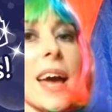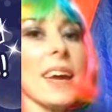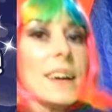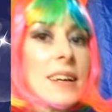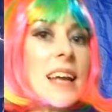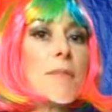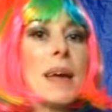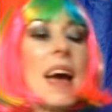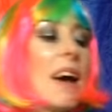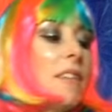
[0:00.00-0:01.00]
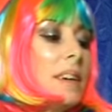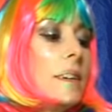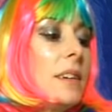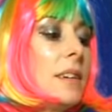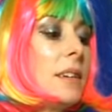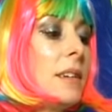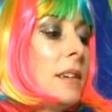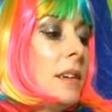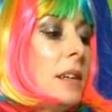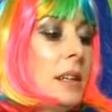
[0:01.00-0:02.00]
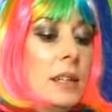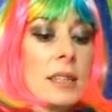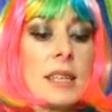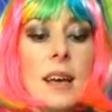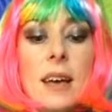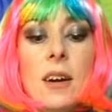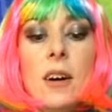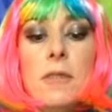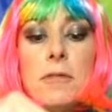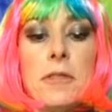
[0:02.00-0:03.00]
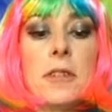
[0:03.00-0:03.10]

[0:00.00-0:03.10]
way, let a bit out, tie it off.